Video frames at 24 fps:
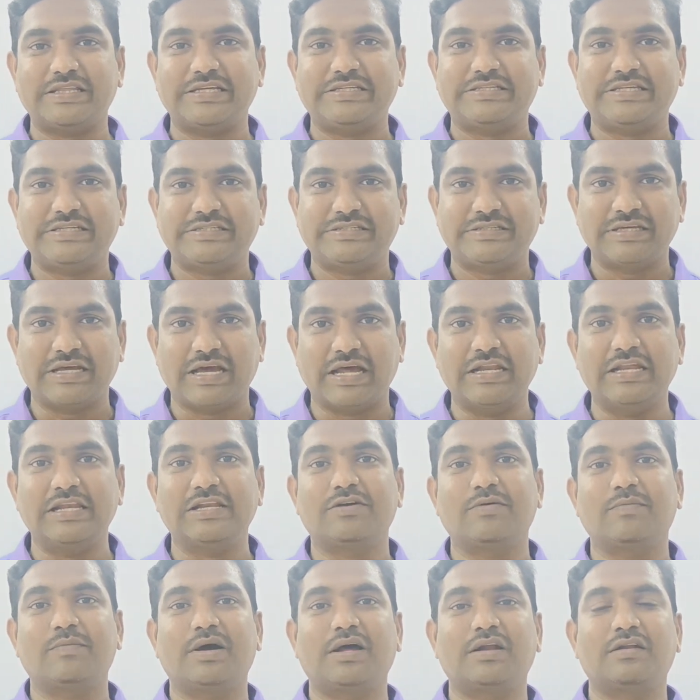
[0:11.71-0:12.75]
This is
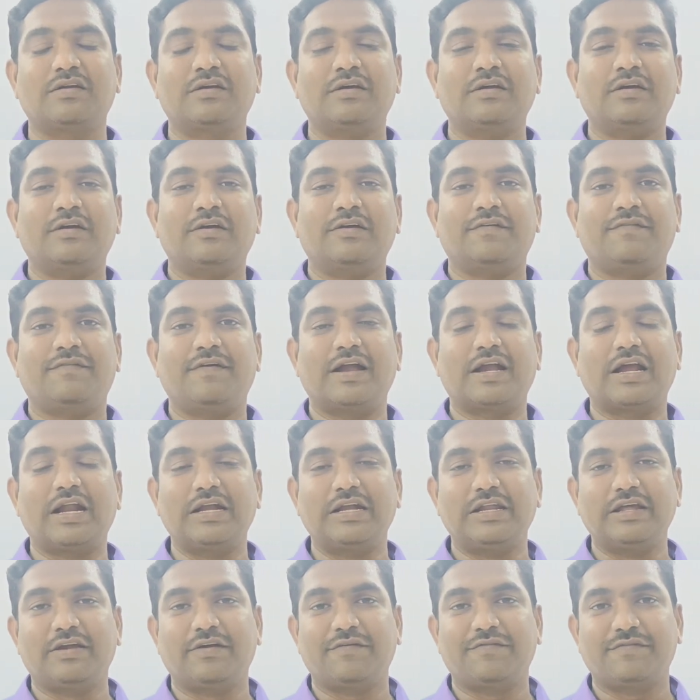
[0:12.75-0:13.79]
Anil Kumar,
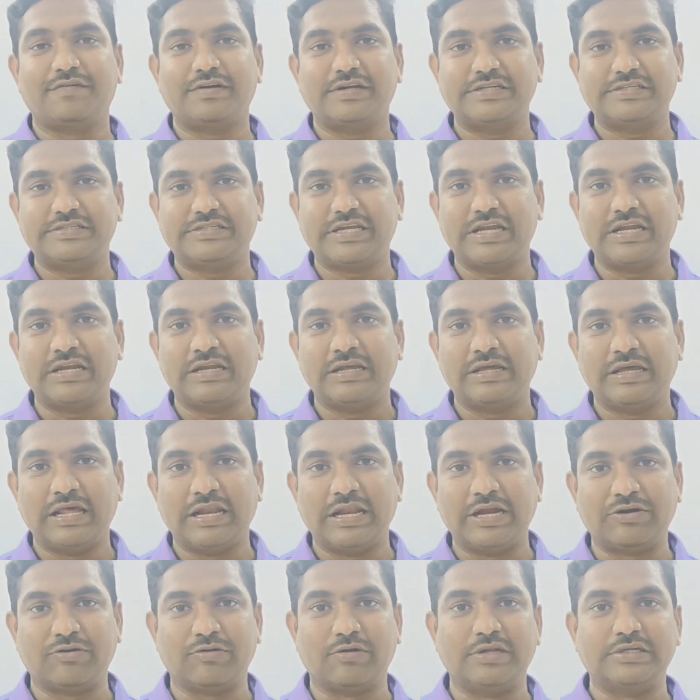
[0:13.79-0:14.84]
Faculty of Digital
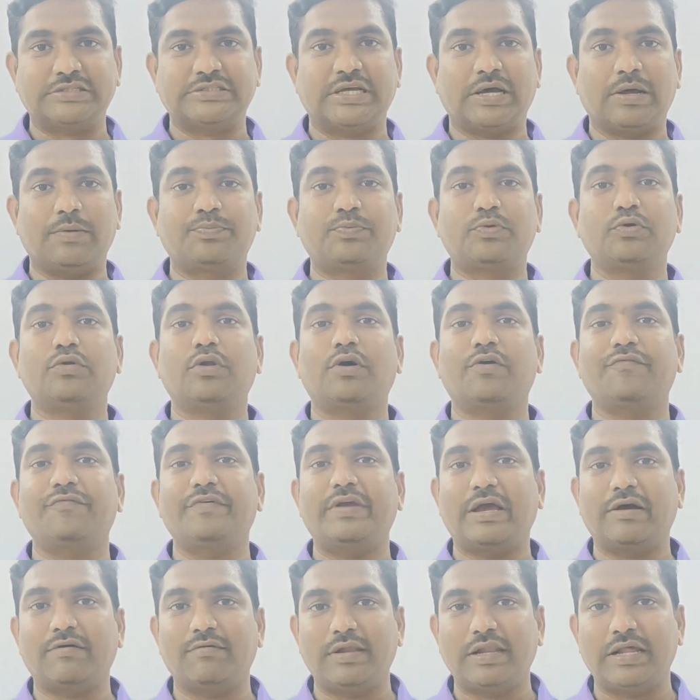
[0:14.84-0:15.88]
Electronics. Up to now
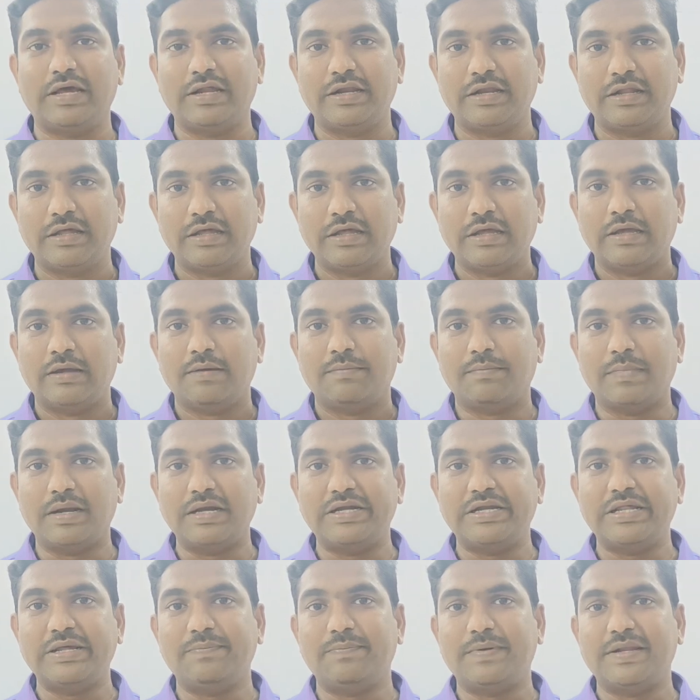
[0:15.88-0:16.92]
we have learned
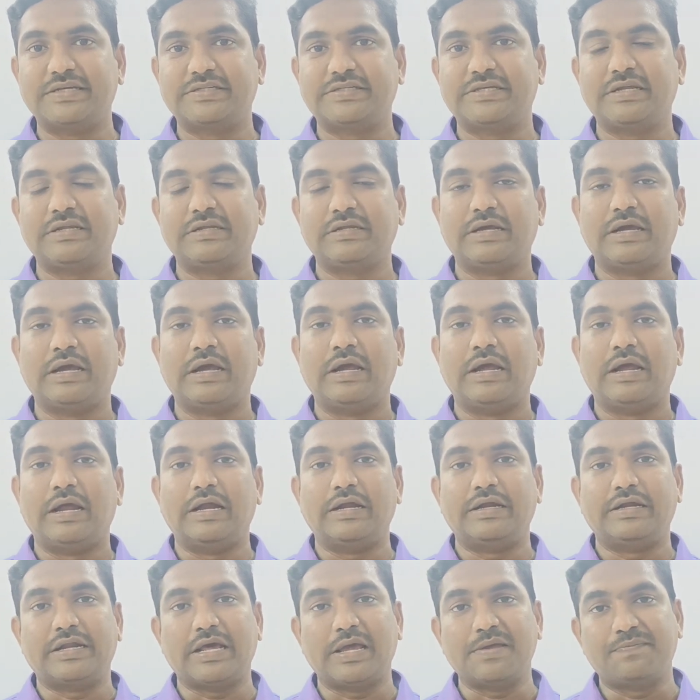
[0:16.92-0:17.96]
multiplexer
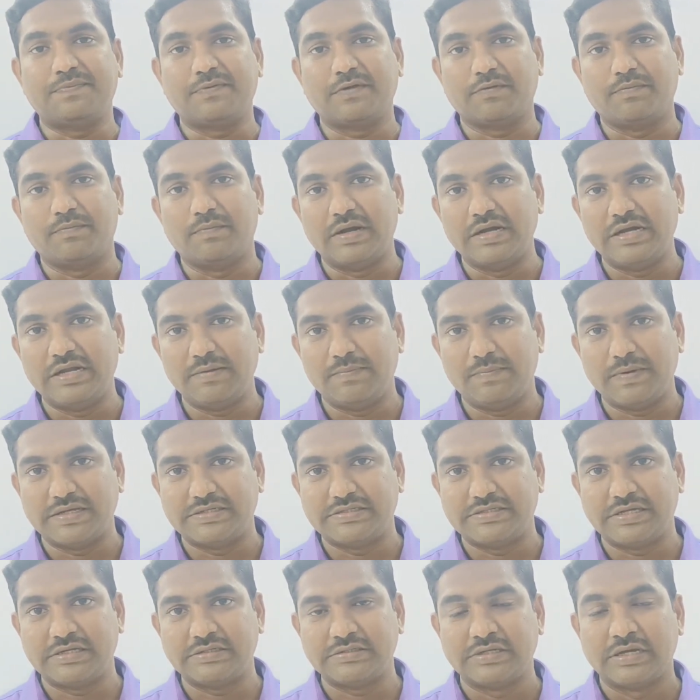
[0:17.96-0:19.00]
and types of
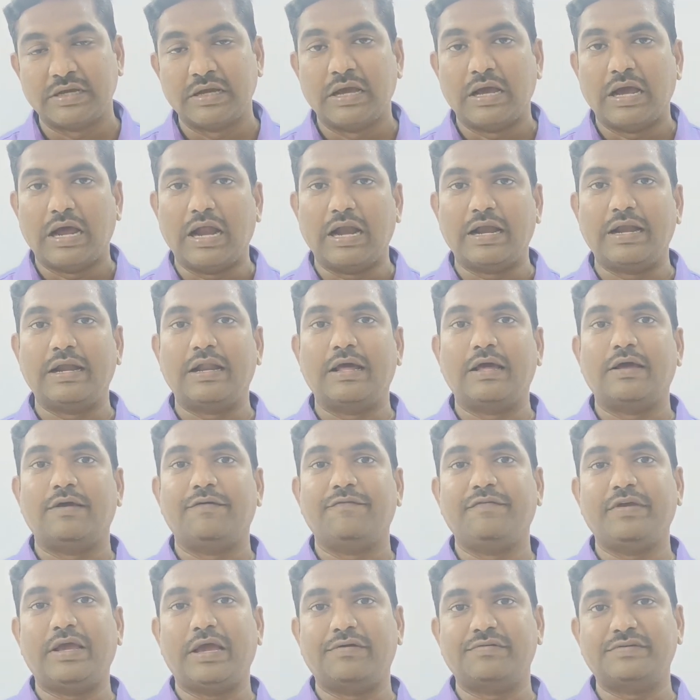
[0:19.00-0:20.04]
multiplexers, and
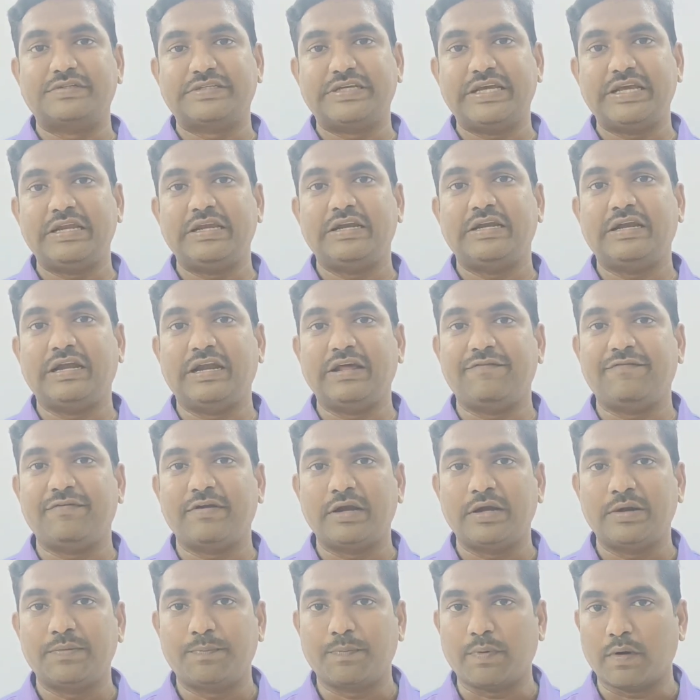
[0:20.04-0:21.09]
we have seen
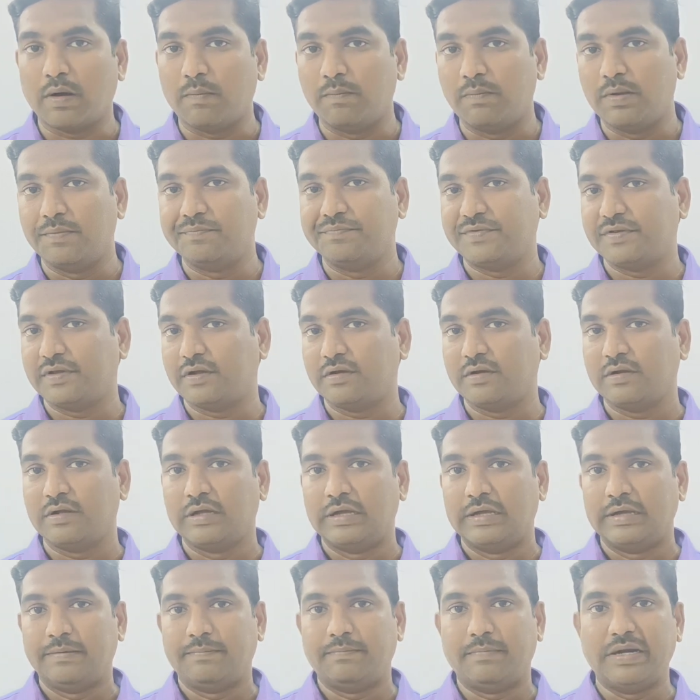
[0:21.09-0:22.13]
different problems on
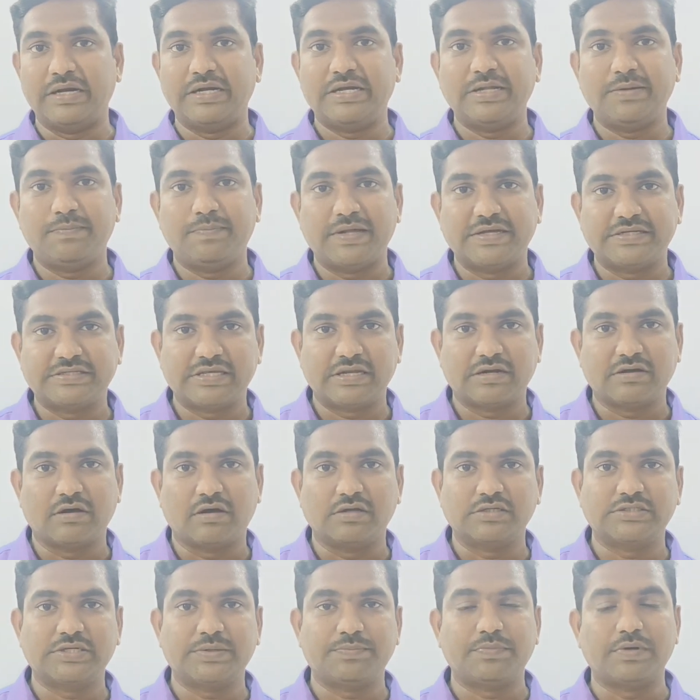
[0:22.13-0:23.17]
multiplexer
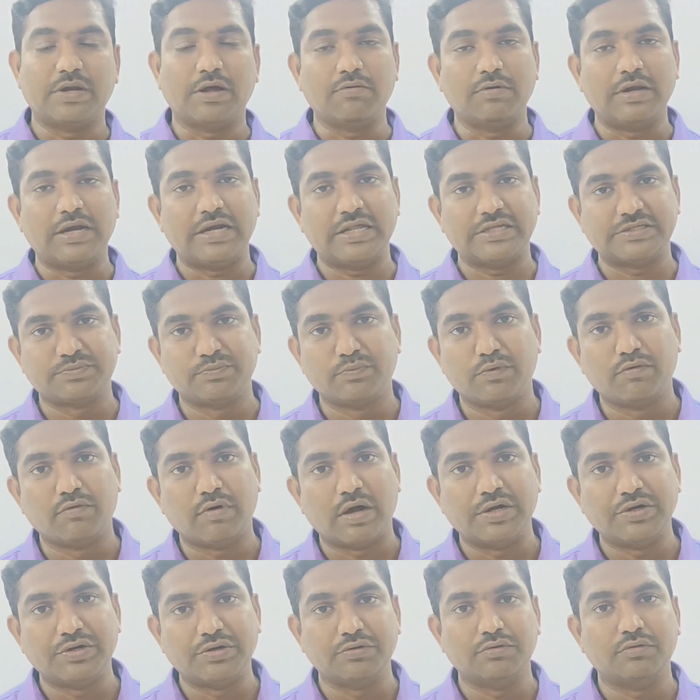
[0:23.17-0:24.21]
concept. Now let us move
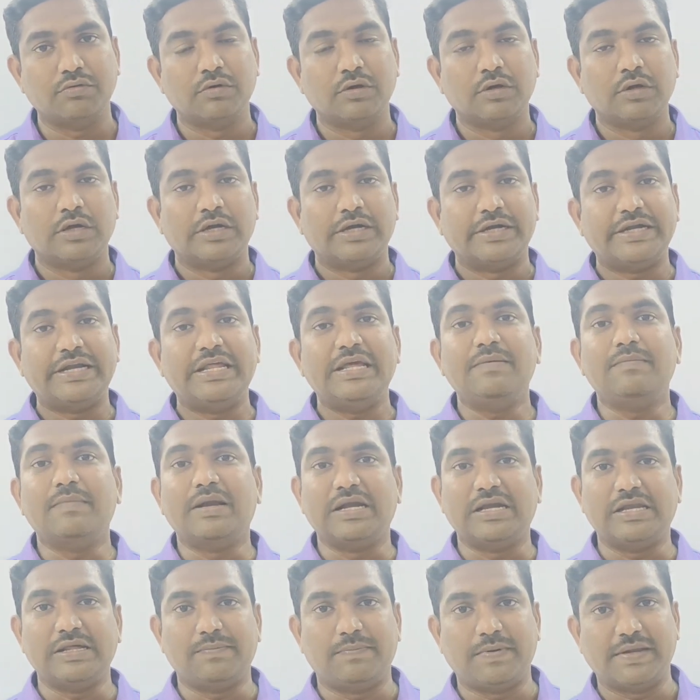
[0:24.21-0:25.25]
on to
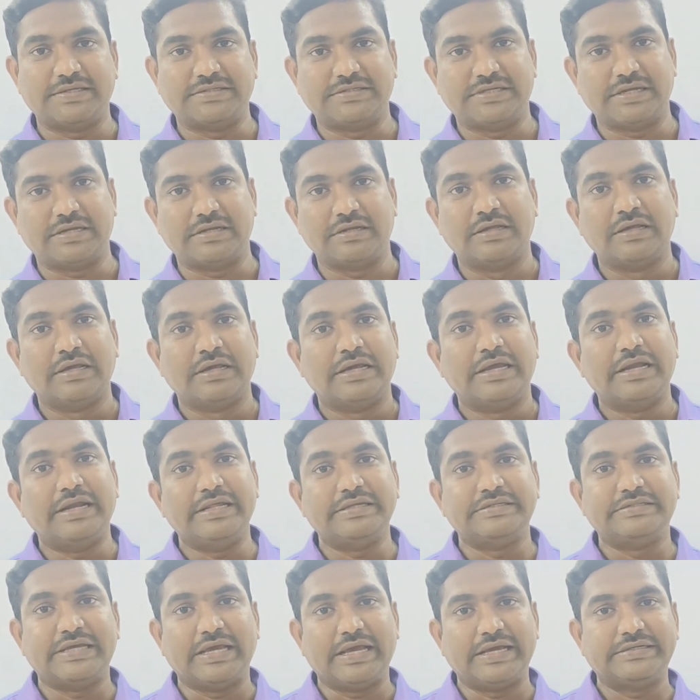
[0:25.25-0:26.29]
demultiplexer. It
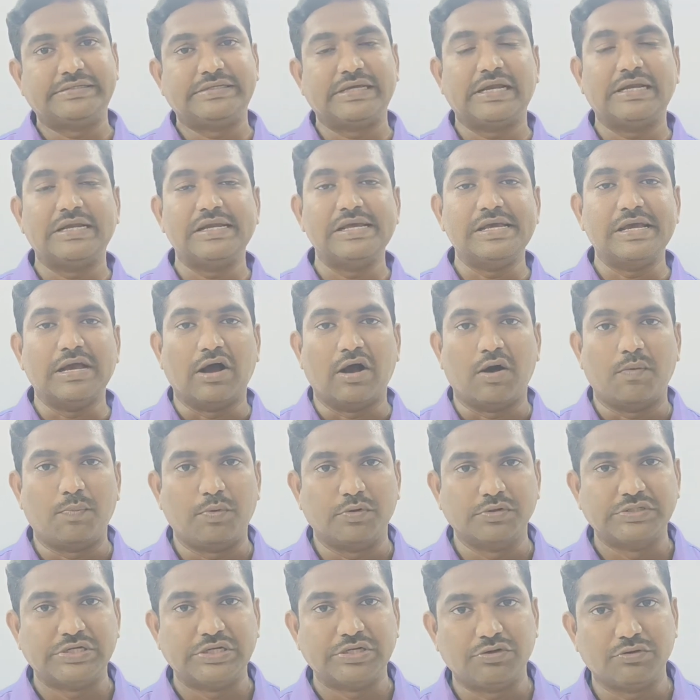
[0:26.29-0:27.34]
is exactly
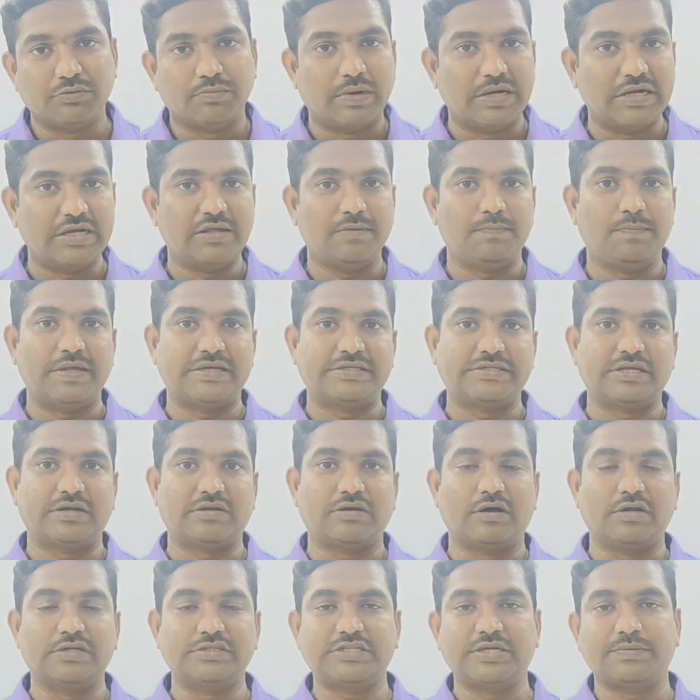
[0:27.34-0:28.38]
opposite to multiplexer
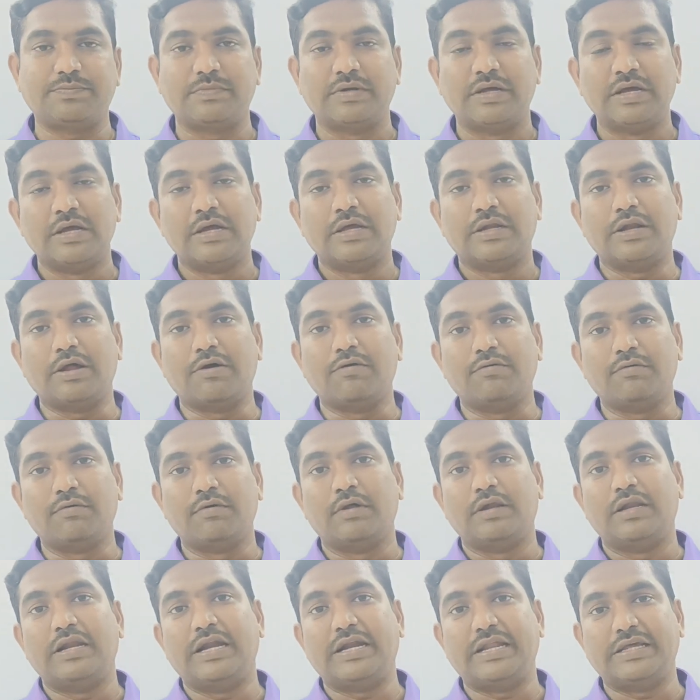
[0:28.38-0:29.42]
concept. Now
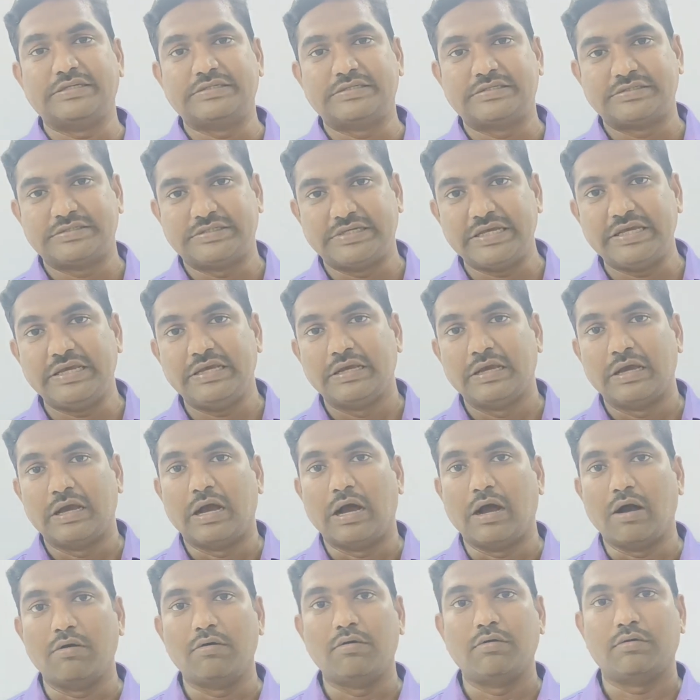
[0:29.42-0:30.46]
let us see
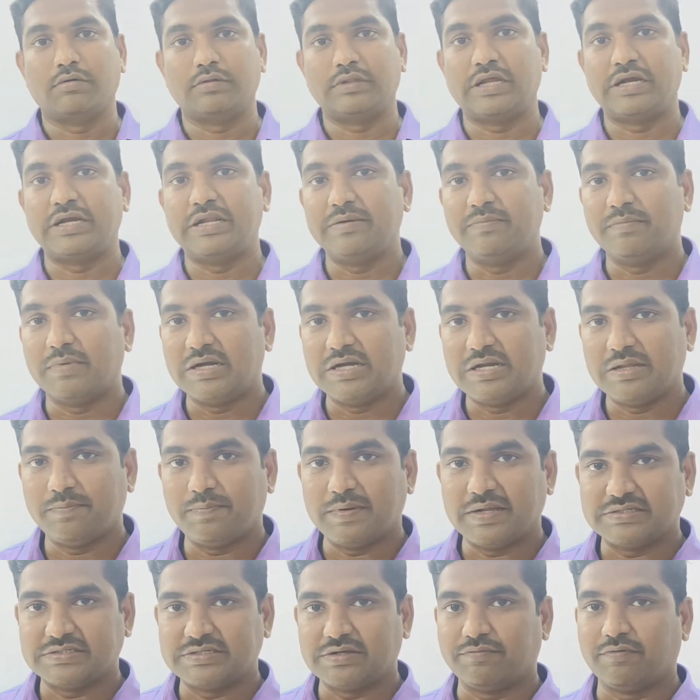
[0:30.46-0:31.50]
how the
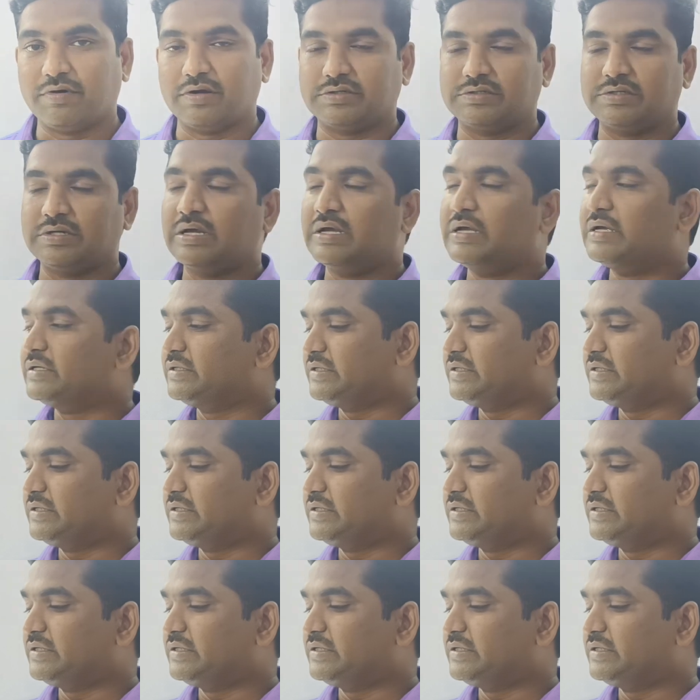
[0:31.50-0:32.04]
demultiplexer works.